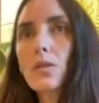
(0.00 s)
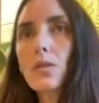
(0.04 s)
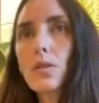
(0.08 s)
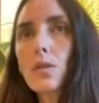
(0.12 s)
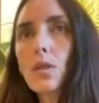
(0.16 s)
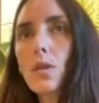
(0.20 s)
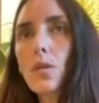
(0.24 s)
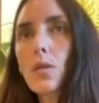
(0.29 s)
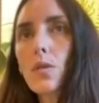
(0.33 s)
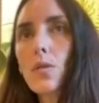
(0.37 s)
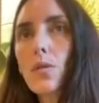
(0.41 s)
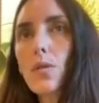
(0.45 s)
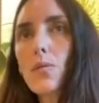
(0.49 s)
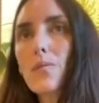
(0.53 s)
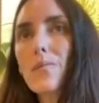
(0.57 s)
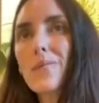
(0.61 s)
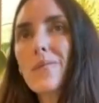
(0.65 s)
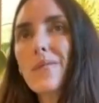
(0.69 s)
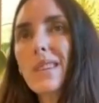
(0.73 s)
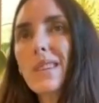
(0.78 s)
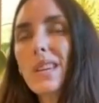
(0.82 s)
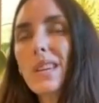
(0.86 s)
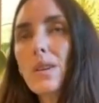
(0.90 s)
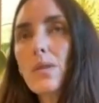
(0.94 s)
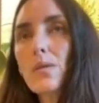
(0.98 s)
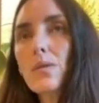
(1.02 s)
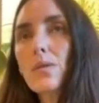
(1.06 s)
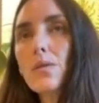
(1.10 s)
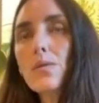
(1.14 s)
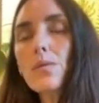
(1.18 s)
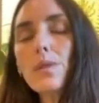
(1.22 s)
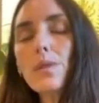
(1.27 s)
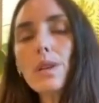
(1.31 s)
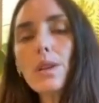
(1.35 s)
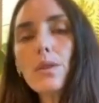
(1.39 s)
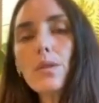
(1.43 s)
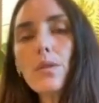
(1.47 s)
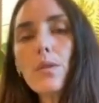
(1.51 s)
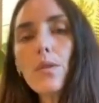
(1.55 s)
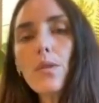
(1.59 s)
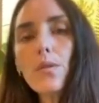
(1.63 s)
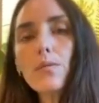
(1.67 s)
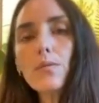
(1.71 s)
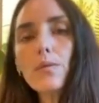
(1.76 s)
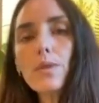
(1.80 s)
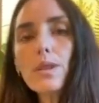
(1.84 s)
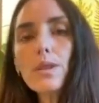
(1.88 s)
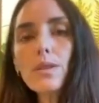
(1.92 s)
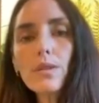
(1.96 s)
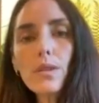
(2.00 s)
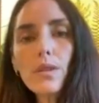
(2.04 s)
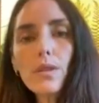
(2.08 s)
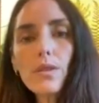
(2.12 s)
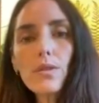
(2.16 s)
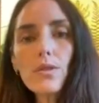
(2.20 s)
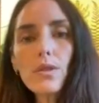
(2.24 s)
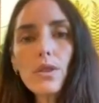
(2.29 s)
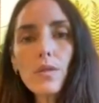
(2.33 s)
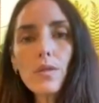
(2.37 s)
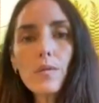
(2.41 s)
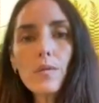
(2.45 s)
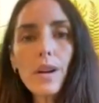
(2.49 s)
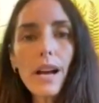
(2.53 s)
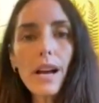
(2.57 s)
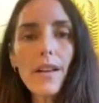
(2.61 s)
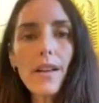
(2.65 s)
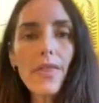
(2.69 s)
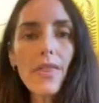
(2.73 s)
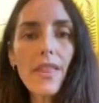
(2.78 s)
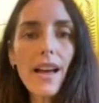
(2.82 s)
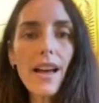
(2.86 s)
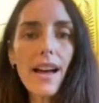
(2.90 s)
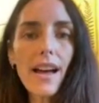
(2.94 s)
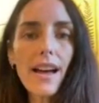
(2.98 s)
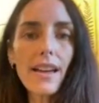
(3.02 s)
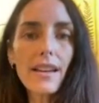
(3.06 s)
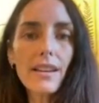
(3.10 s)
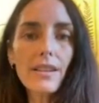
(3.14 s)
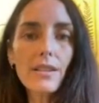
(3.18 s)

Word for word: So, you know, doing your own research around that